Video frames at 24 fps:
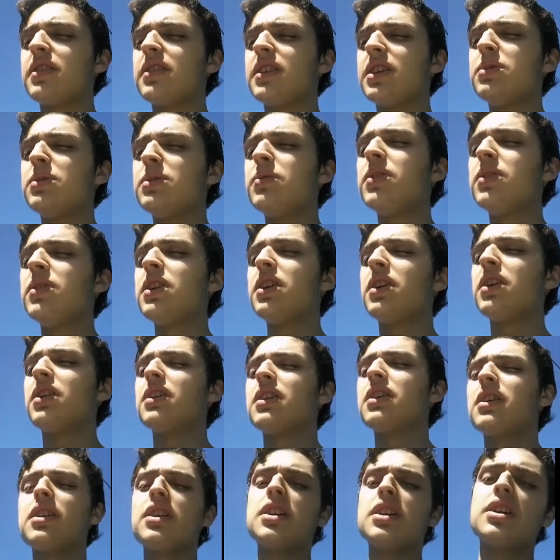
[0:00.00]
This movie,
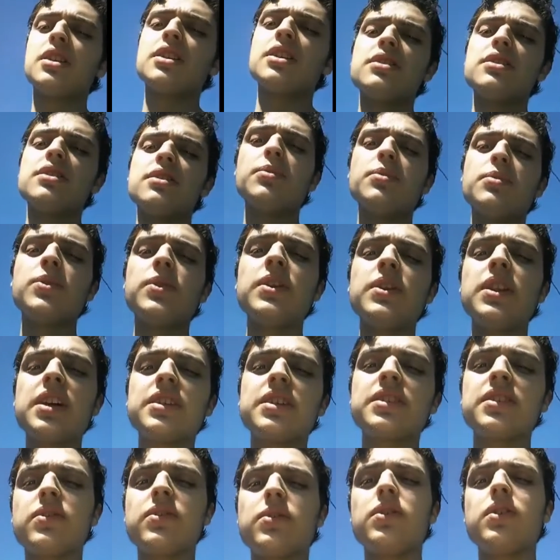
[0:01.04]
this is a movie
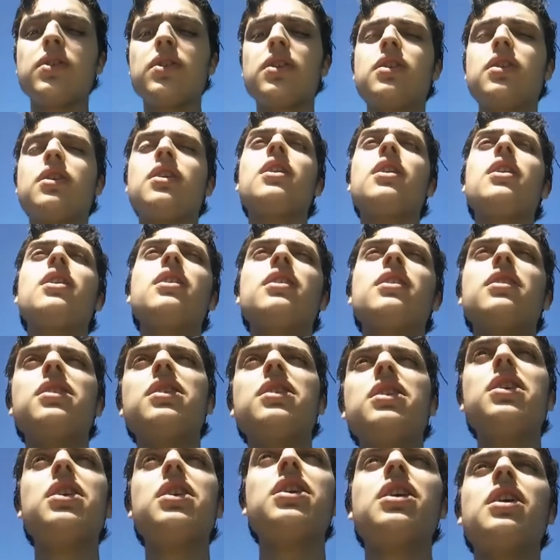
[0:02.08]
that's, I
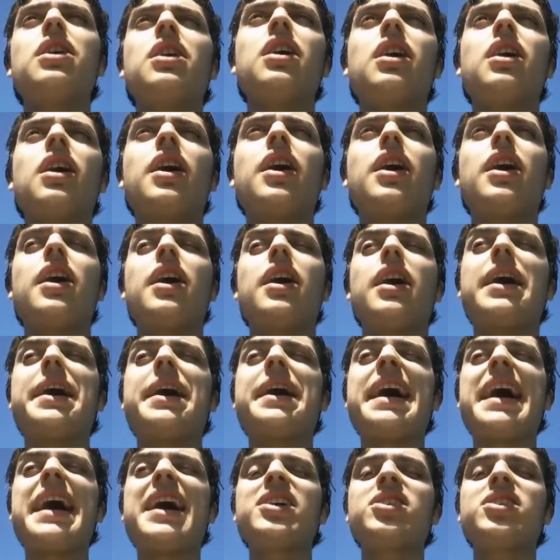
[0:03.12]

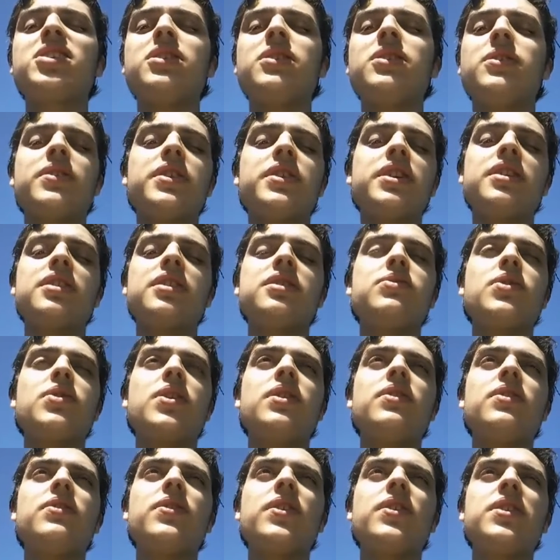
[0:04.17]
actually don't think is
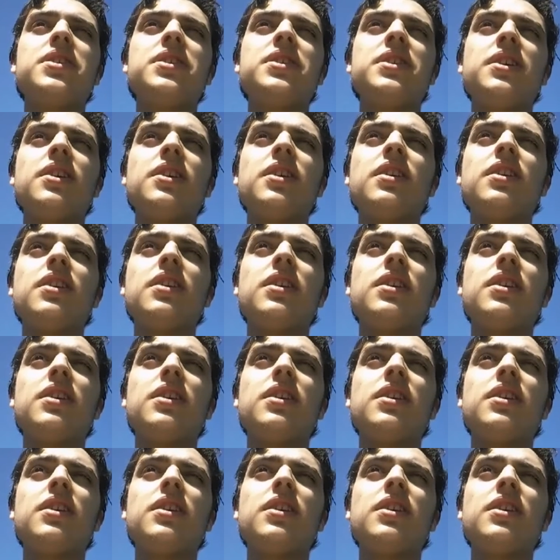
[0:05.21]
very funny.